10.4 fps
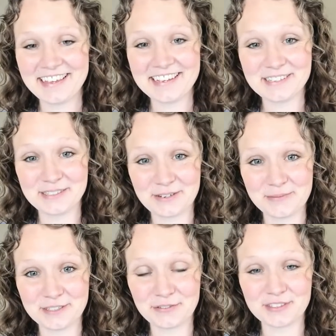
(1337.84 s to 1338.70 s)
Thank you so
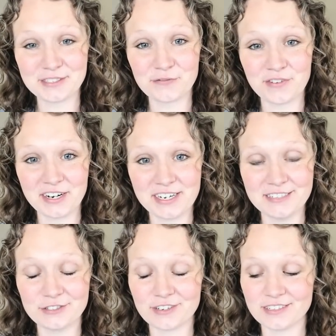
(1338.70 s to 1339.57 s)
much for this very
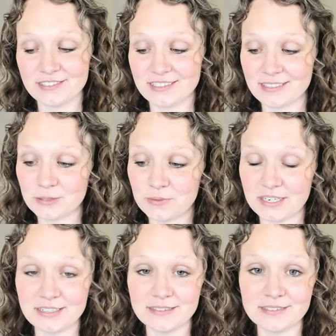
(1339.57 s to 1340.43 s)
interesting
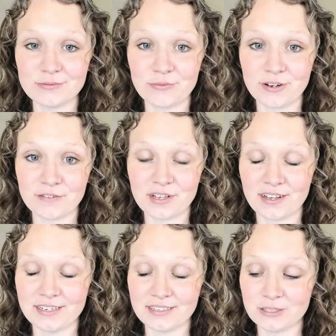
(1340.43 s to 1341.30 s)
experience, one of a
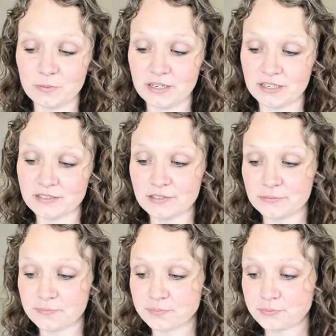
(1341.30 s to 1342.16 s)
kind experience.
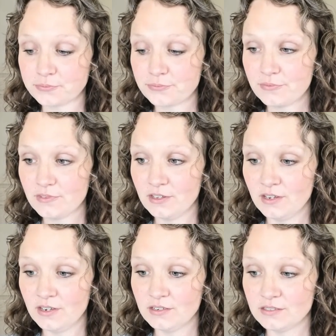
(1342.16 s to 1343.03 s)

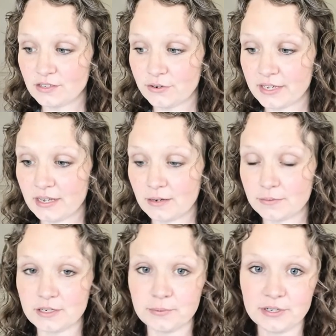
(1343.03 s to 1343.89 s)
So, again, I'm
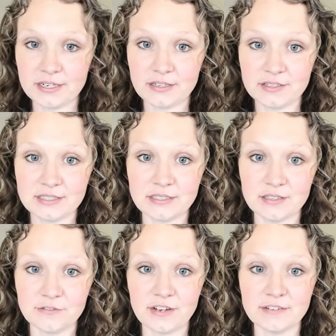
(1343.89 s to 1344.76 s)
going to put a link to
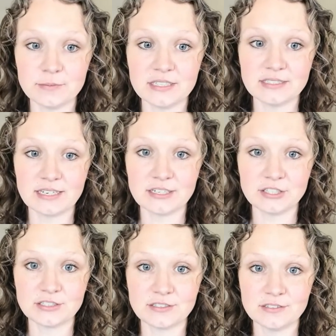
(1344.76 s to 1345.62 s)
the five minute
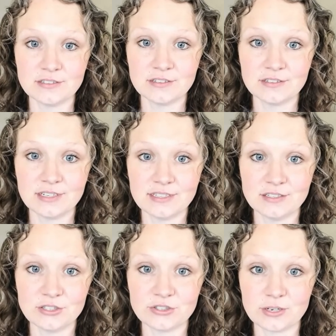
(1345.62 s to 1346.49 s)
session in the
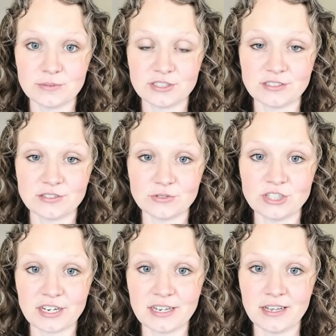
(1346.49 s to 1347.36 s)
description, so
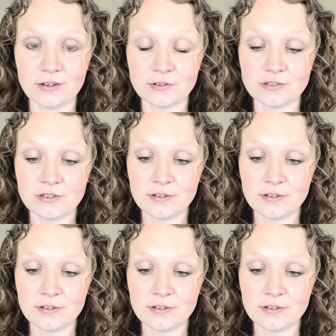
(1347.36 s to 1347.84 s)
check it out.